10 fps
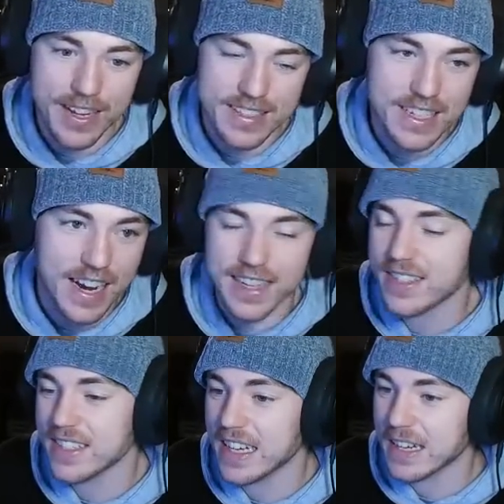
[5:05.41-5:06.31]
It's kind of
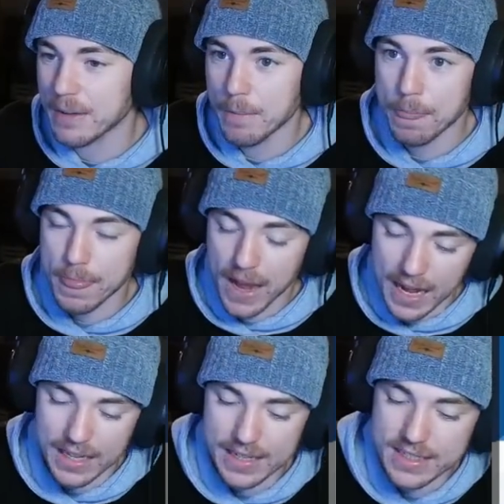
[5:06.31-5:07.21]
sick. I
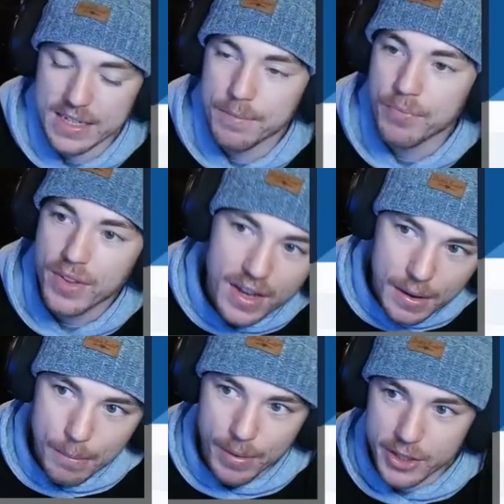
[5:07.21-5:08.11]
liked it,
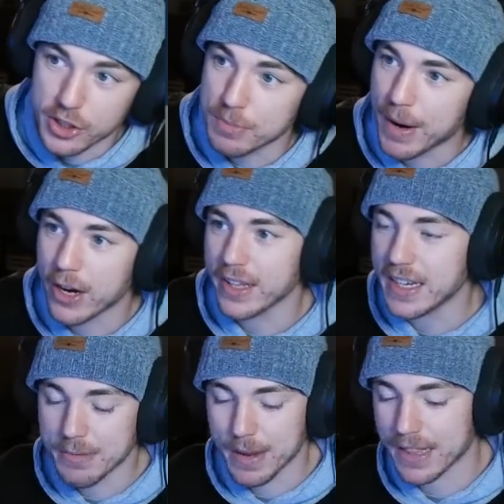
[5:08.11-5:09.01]
but it just barely
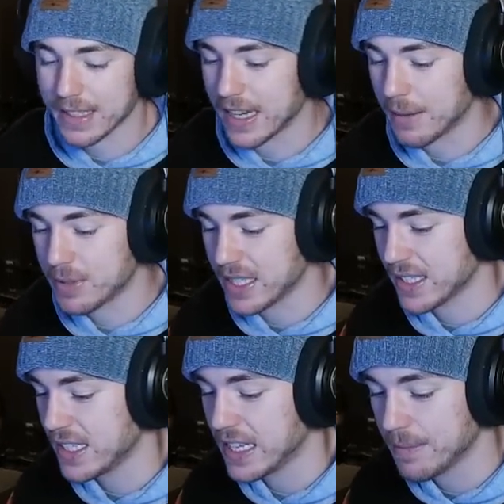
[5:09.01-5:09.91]
didn't make the top
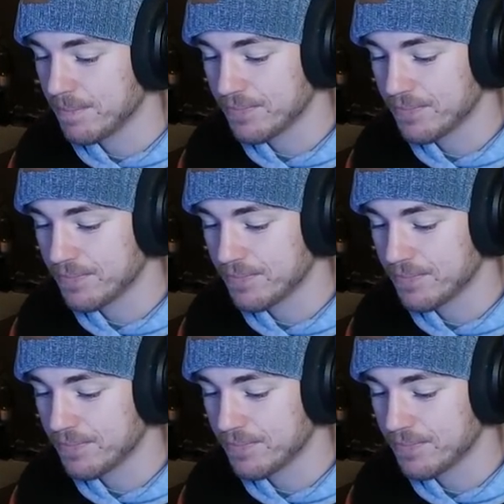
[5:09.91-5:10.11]
16.